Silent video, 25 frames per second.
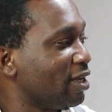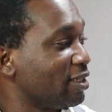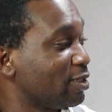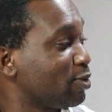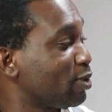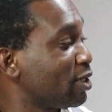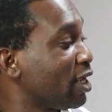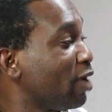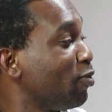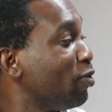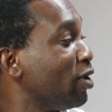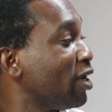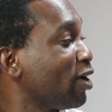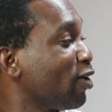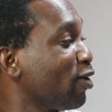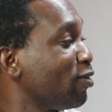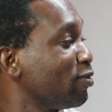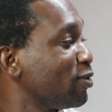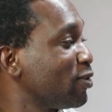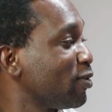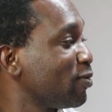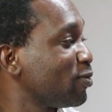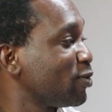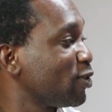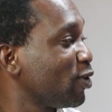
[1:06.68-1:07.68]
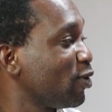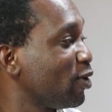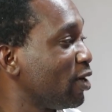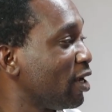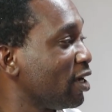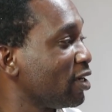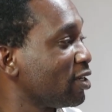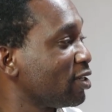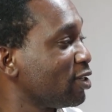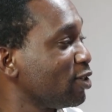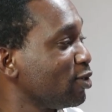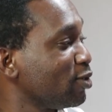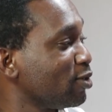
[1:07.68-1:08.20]
especially when it comes from
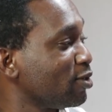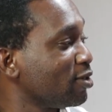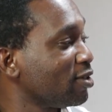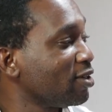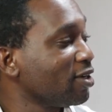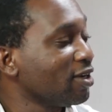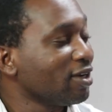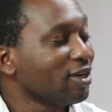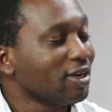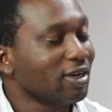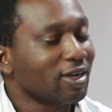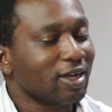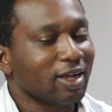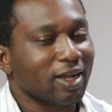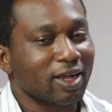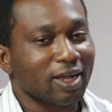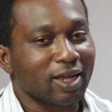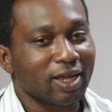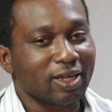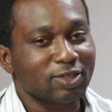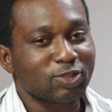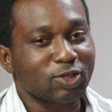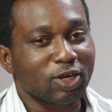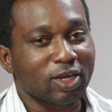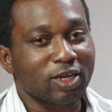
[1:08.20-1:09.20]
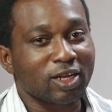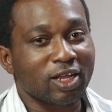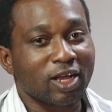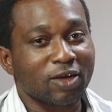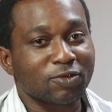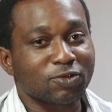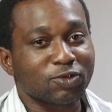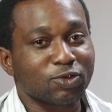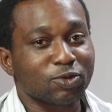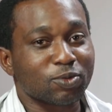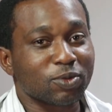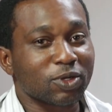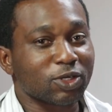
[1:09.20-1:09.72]
someone like you. I actually
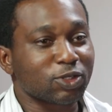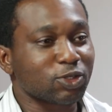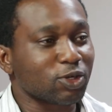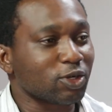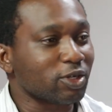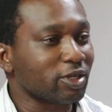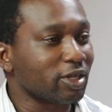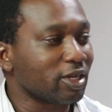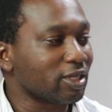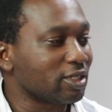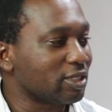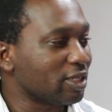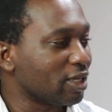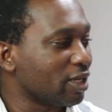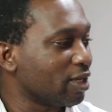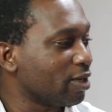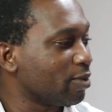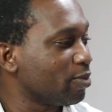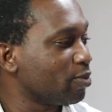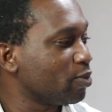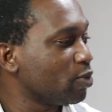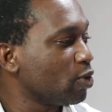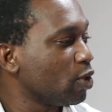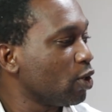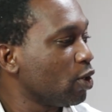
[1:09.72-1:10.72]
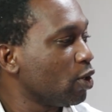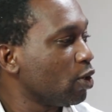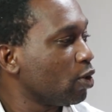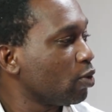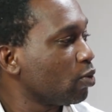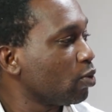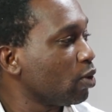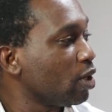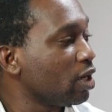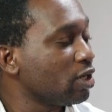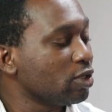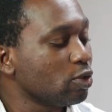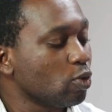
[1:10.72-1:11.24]
have to make sure that
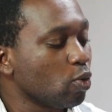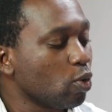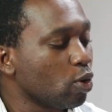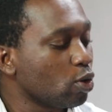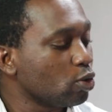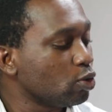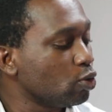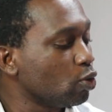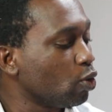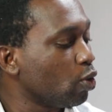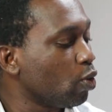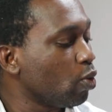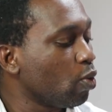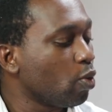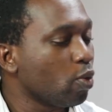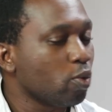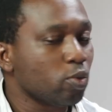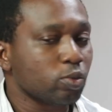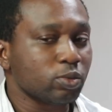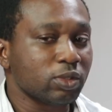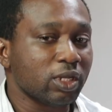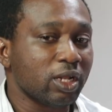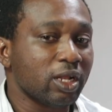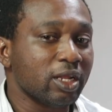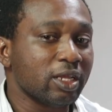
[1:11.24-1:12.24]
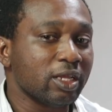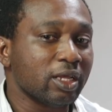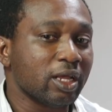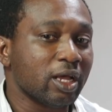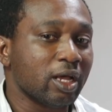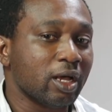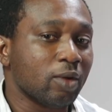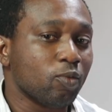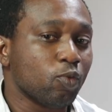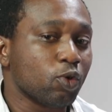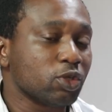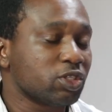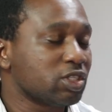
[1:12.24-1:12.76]
we let the world know
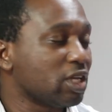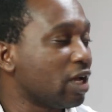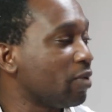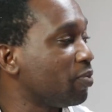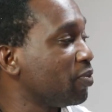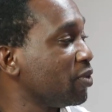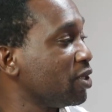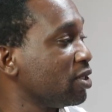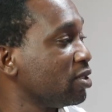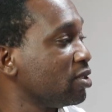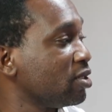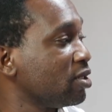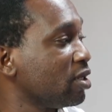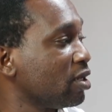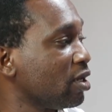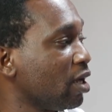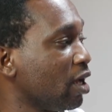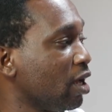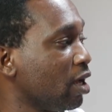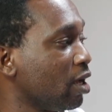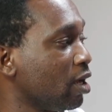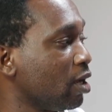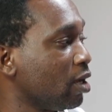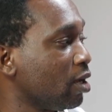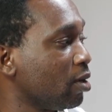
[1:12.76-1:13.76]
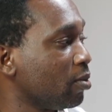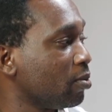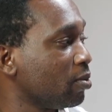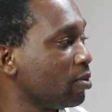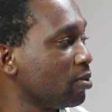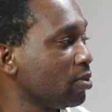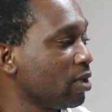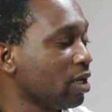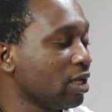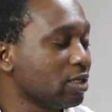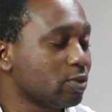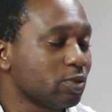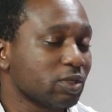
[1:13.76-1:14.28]
what's happening,
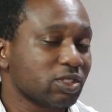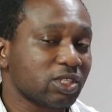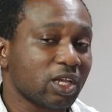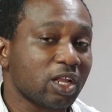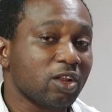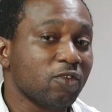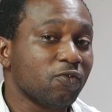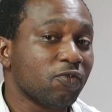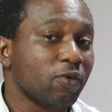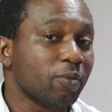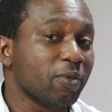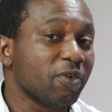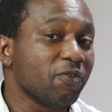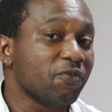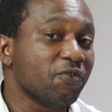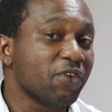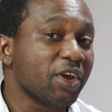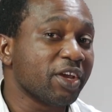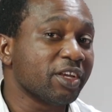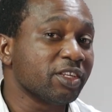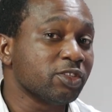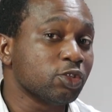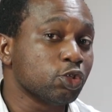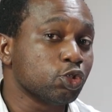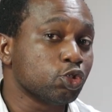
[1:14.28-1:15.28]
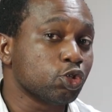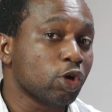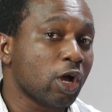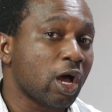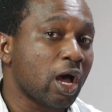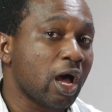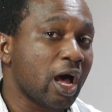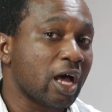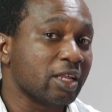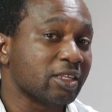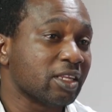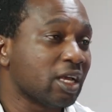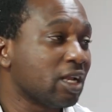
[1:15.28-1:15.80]
especially from a very
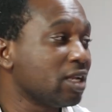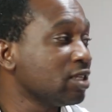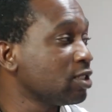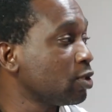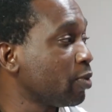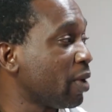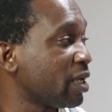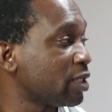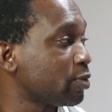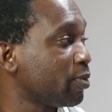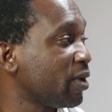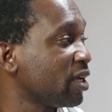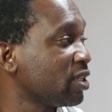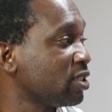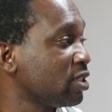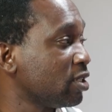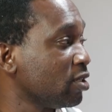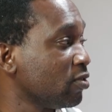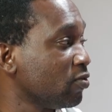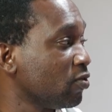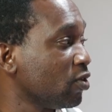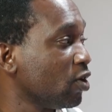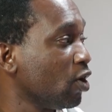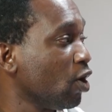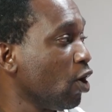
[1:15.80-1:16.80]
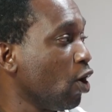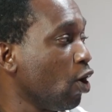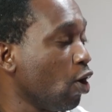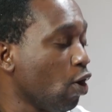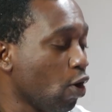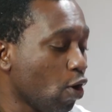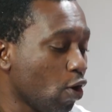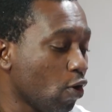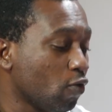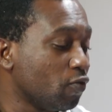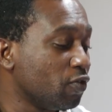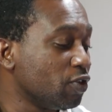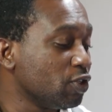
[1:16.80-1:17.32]
neutral analyst perspective
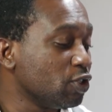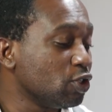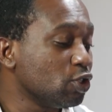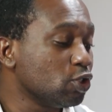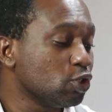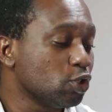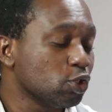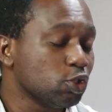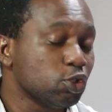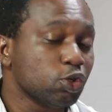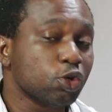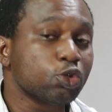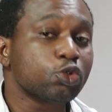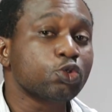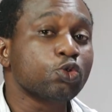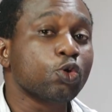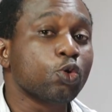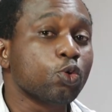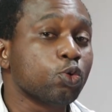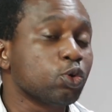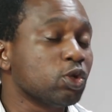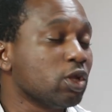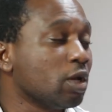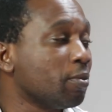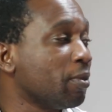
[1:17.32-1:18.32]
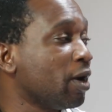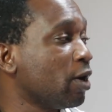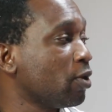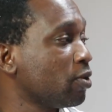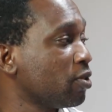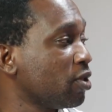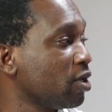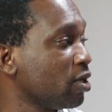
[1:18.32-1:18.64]
of the news you just told them